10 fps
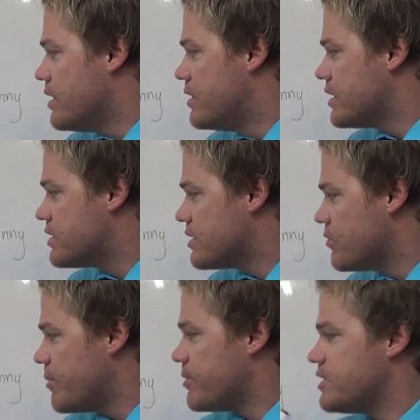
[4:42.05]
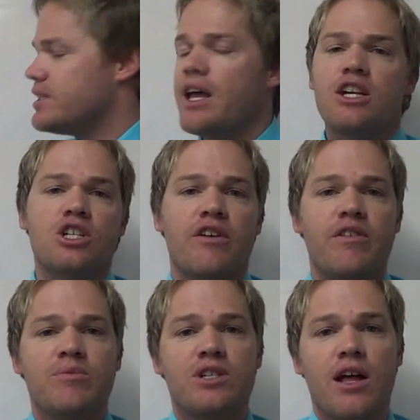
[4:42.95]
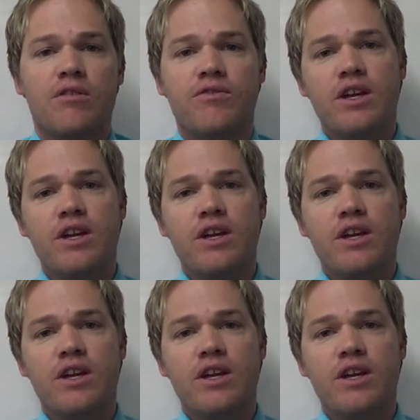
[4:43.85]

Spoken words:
this representation of himself.